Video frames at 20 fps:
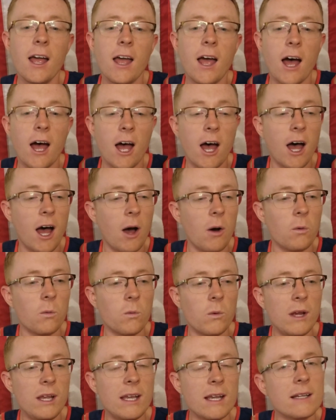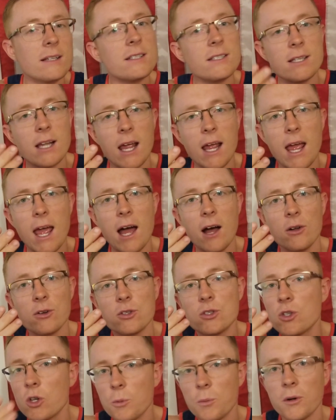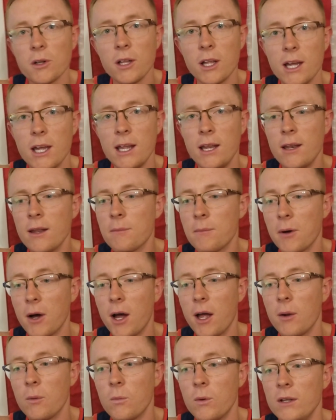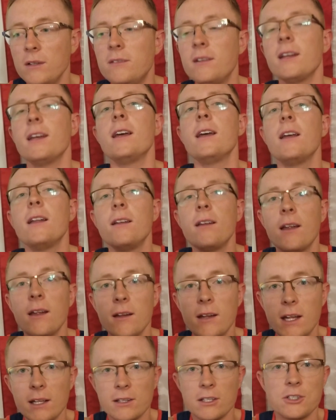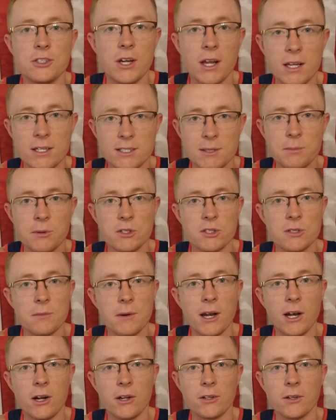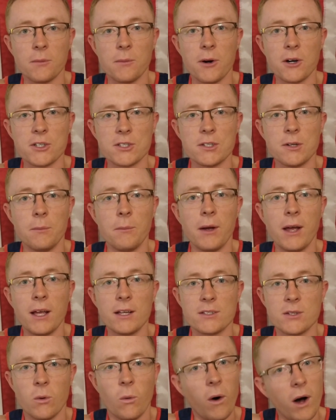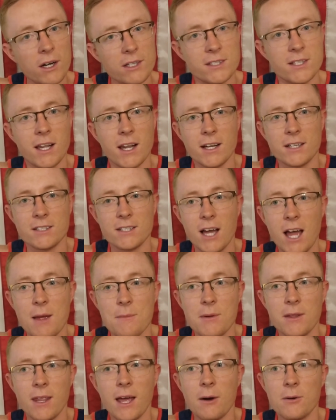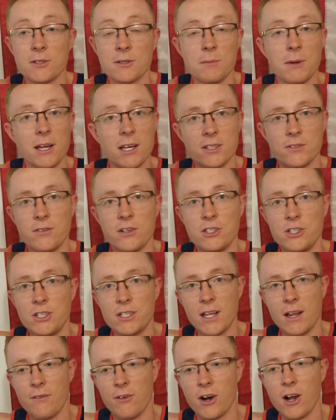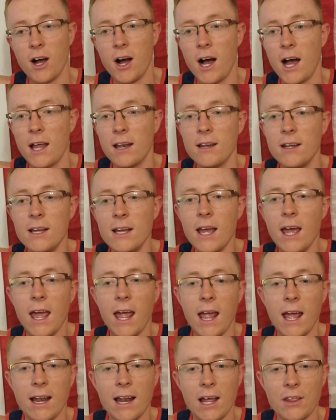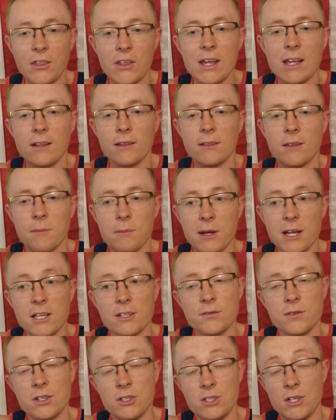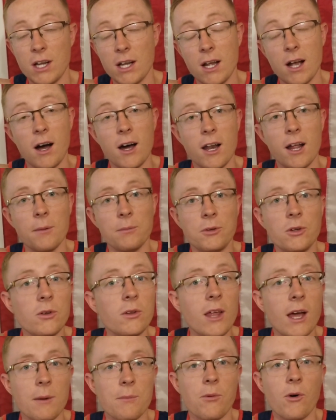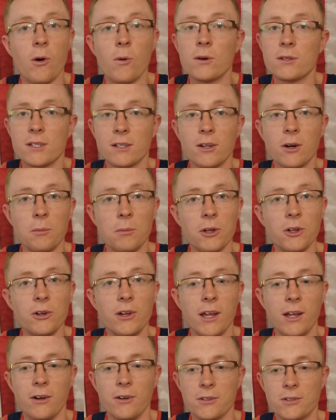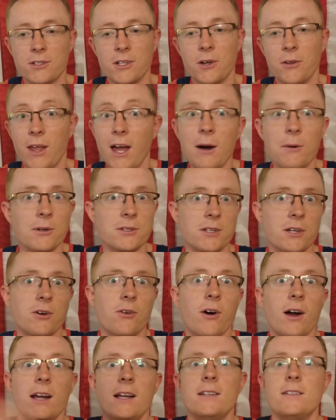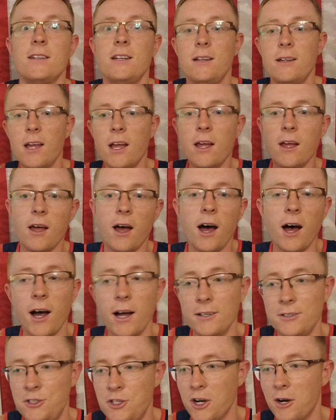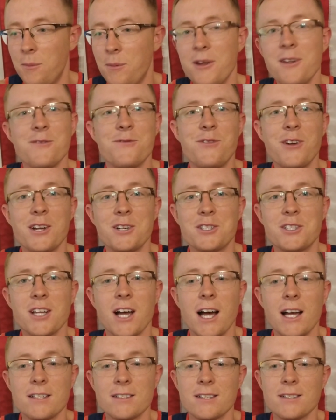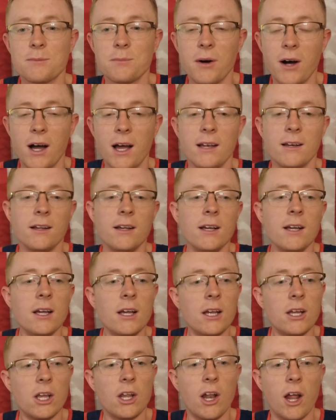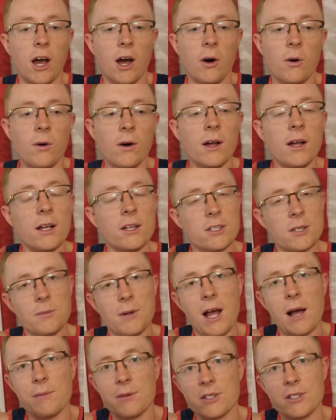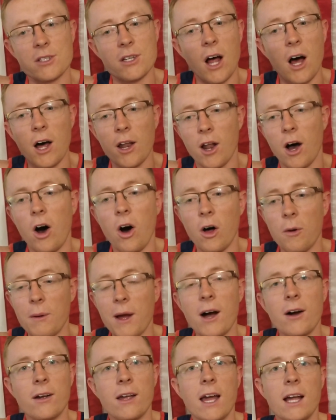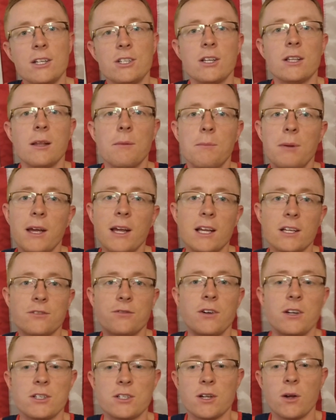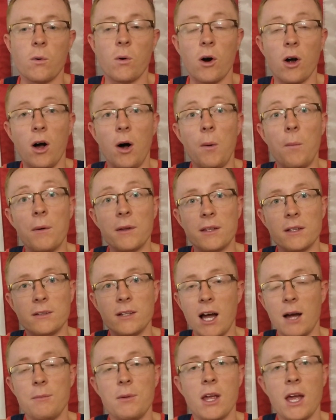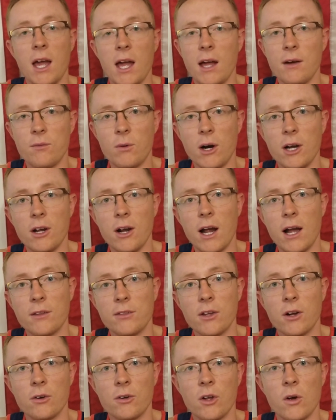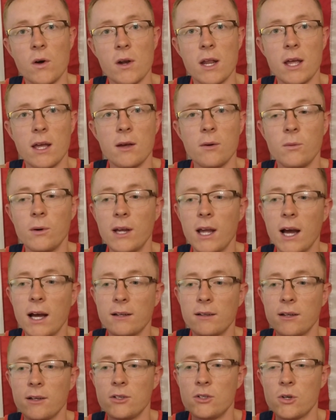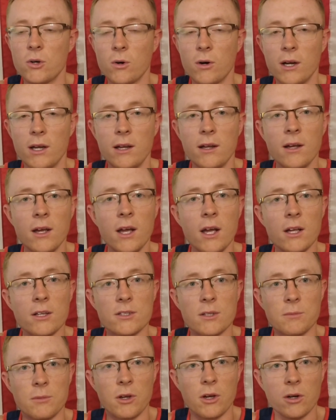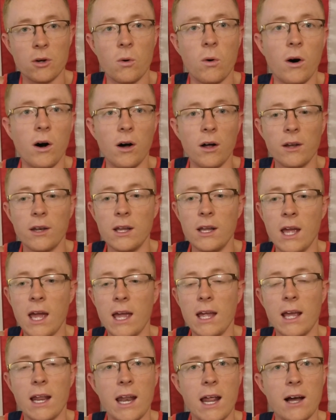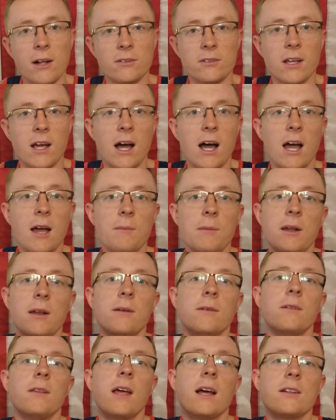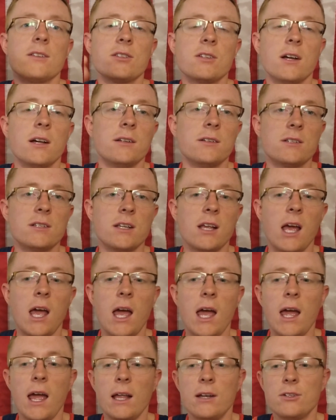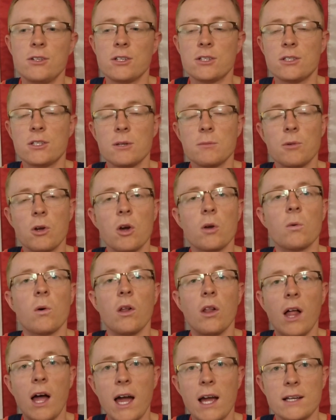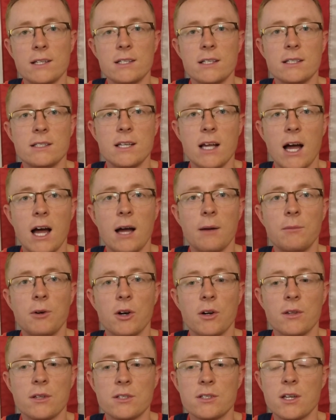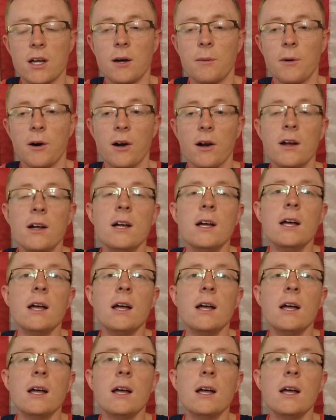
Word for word: Uh, we didn't stay out super late, but we did get the chance to put somebody on their personal best and watch that excitement. That was the biggest fish she's ever caught. And I think the biggest fish she had caught up to that point was a little bluegill. So that was a crazy uh, jump in fish sizes. But, you know... Sometimes it's not all about catching the biggest fish in the world, but the time you have while you're out there doing it. We got to enjoy some good quality hanging out time and that sunset and just some good relaxing time during the summer.